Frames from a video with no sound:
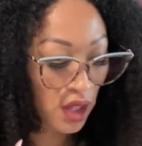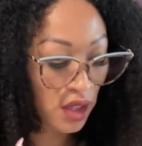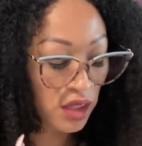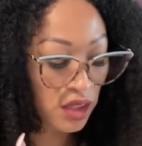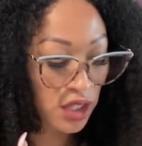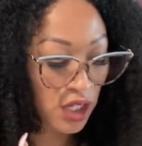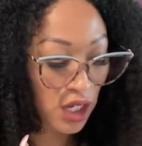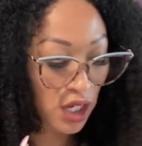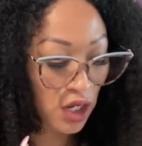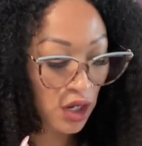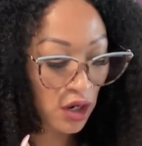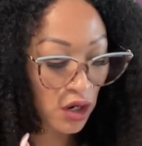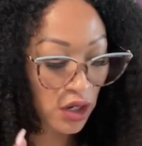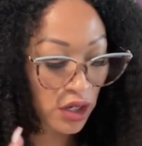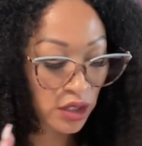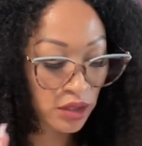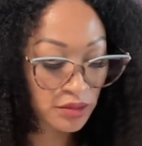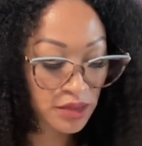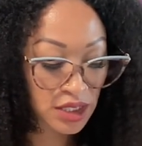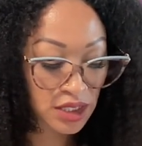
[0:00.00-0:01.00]
They
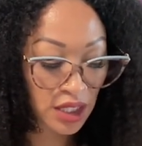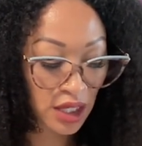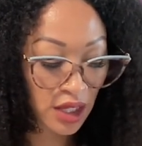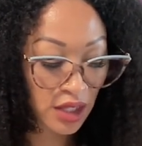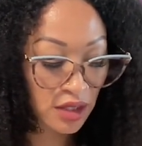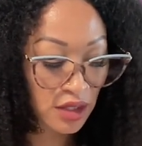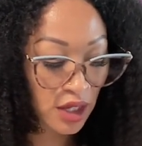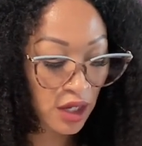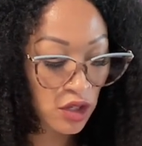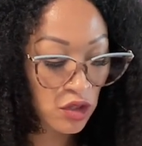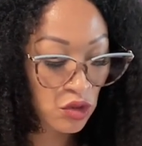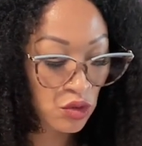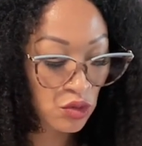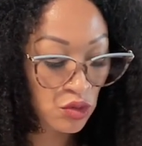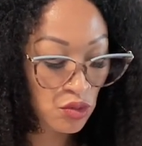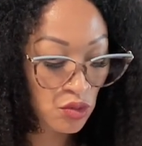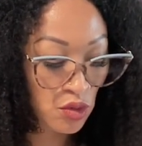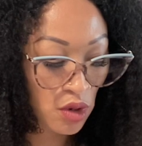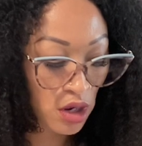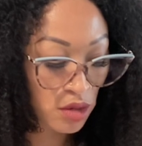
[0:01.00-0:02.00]
are upset that
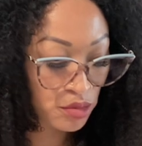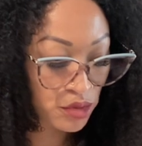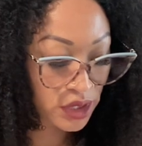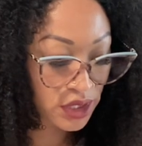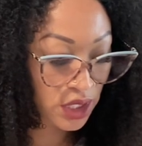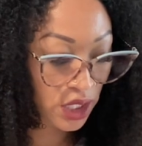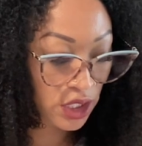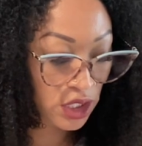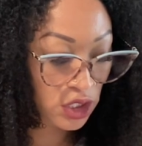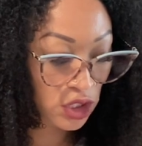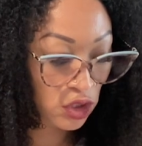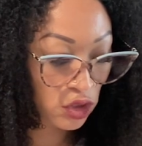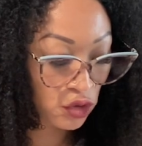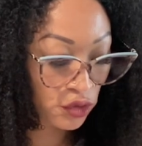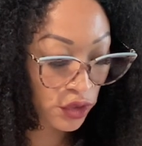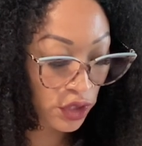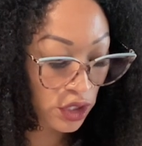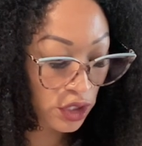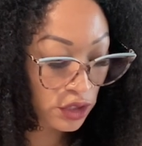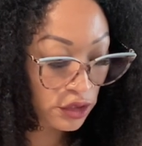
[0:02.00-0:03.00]
you are protecting
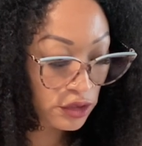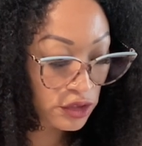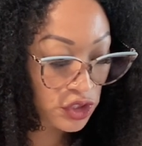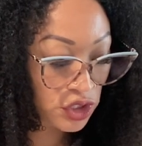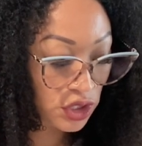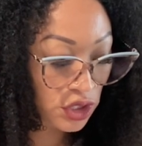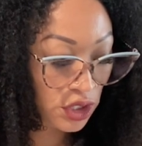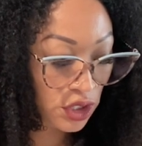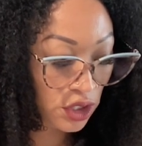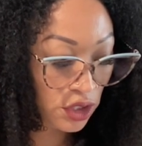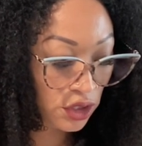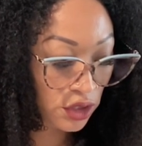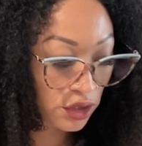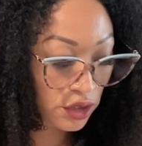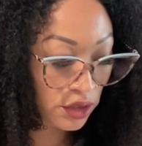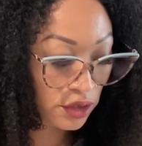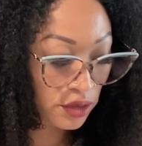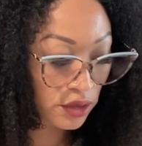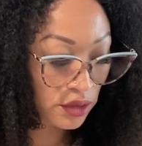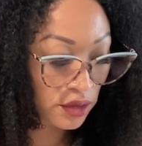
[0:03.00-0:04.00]
your energy
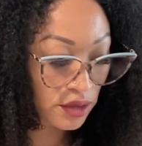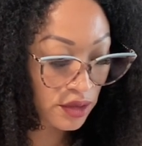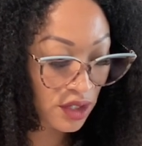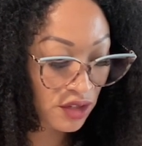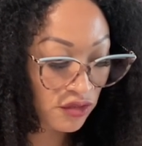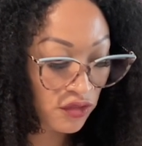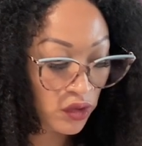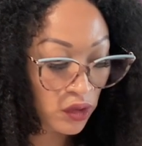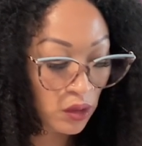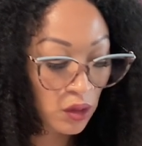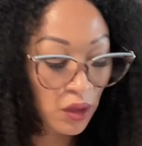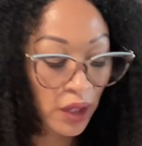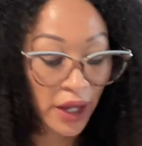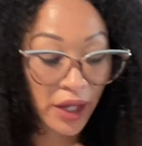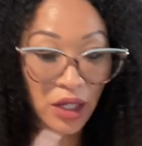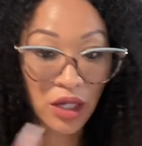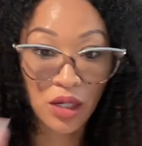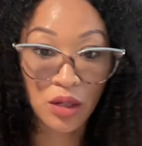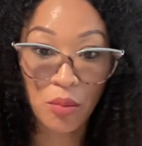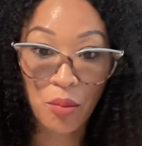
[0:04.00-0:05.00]
here. They feel
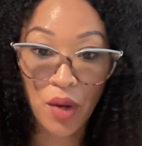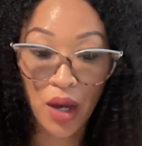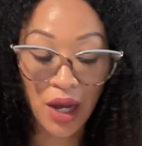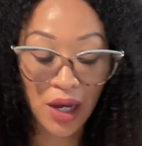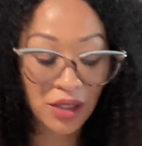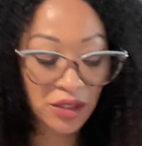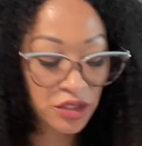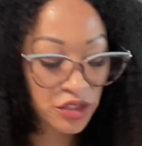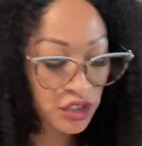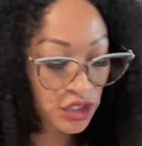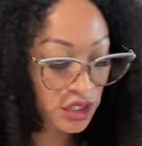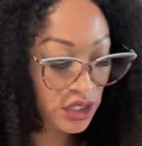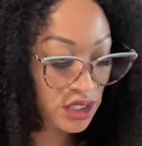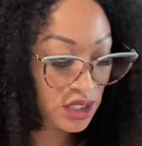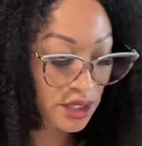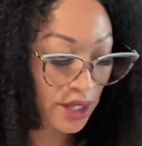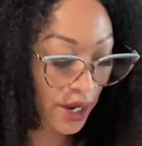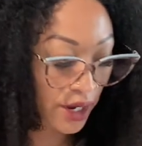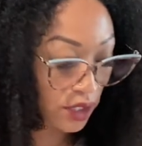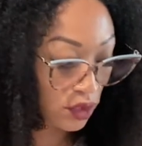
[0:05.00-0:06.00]
like an apology is
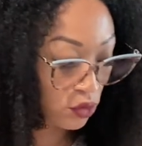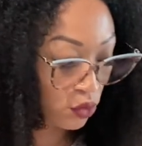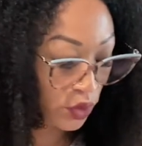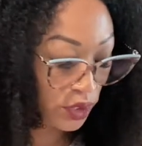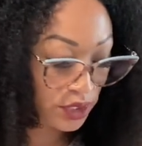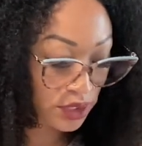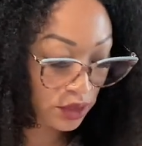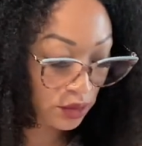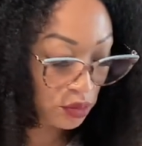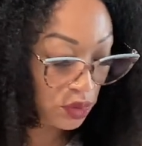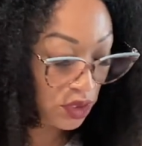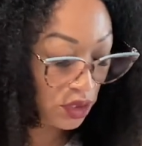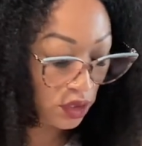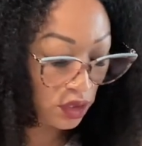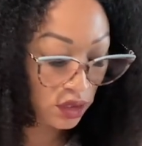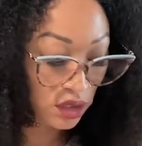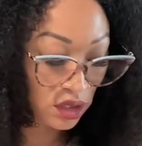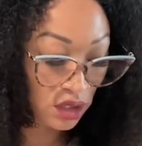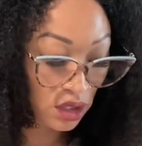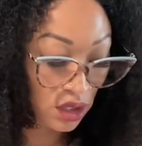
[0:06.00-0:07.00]
not going to be
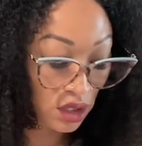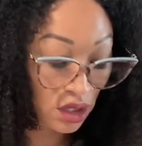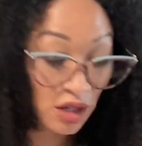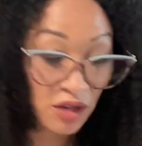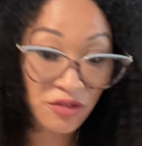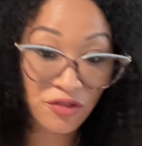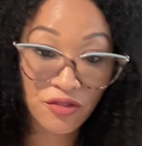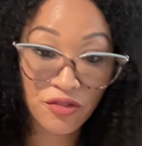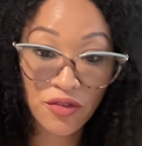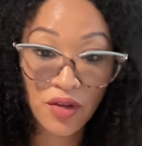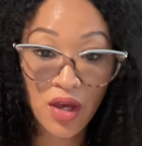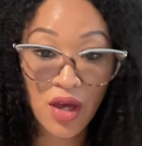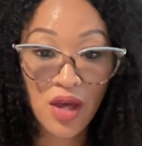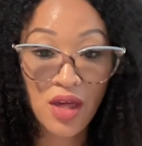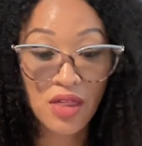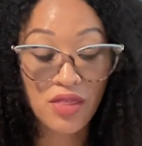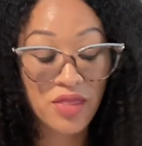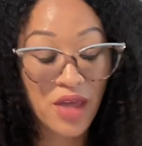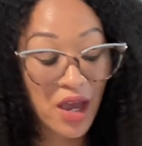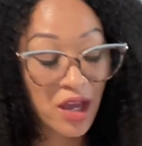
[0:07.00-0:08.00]
enough,
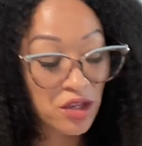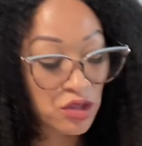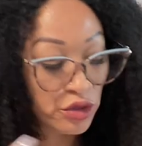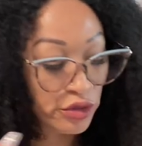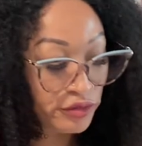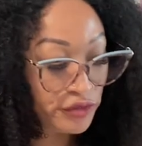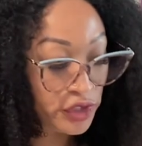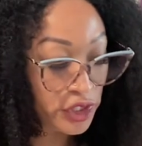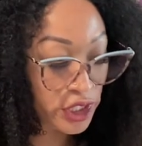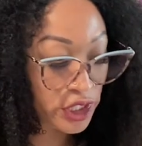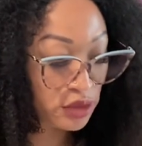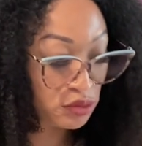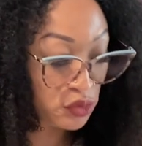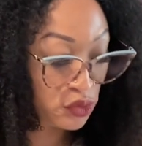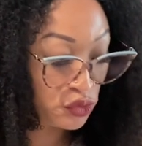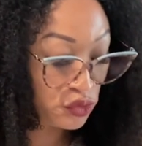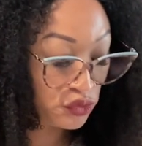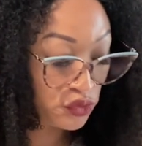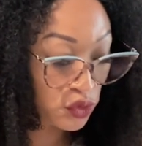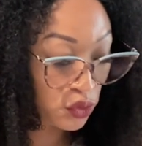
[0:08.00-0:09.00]
that you've just
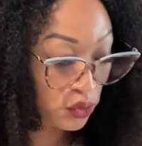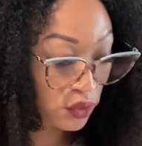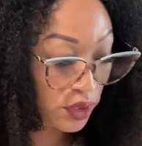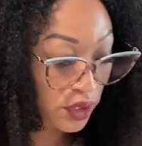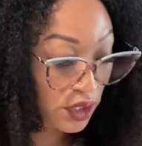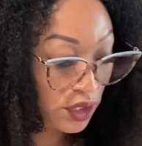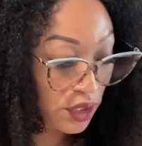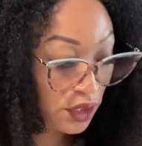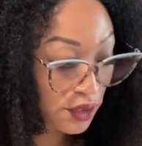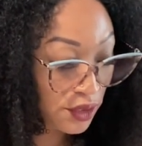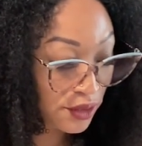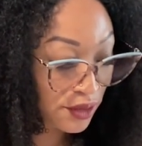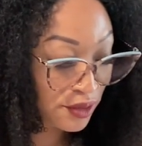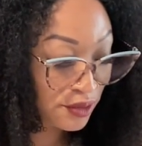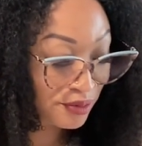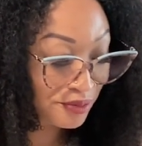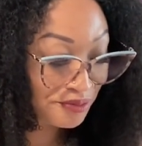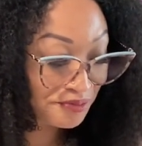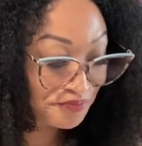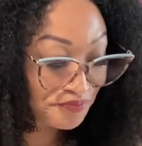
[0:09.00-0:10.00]
moved on
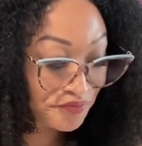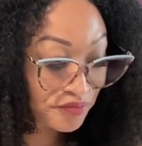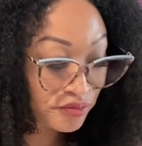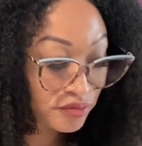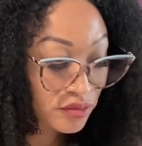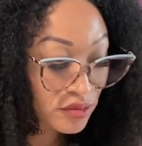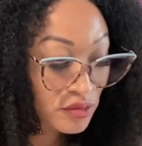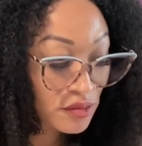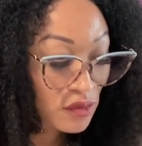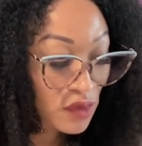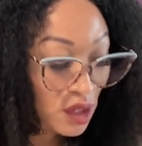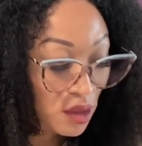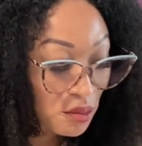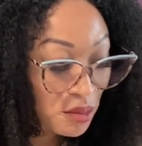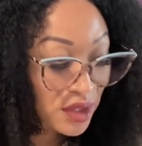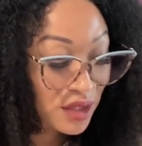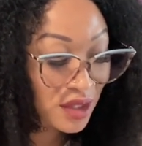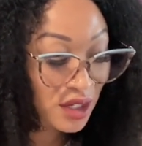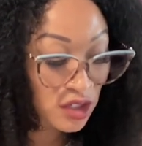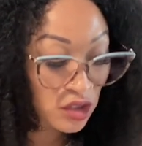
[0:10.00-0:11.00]
here.
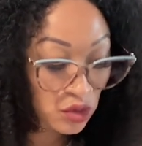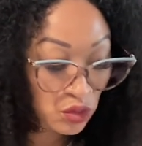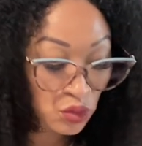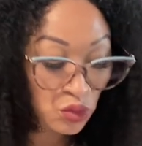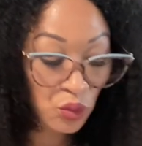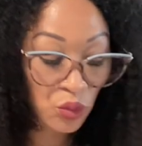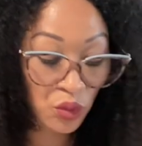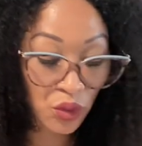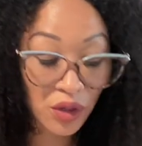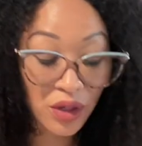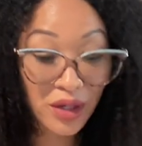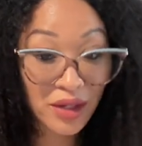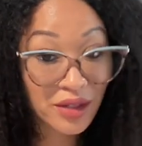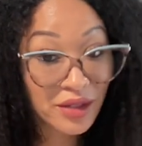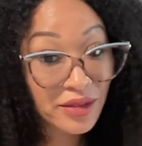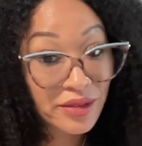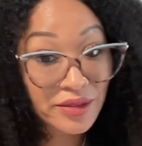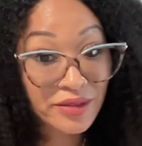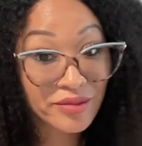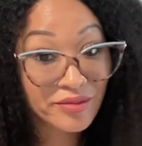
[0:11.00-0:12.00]
But they do want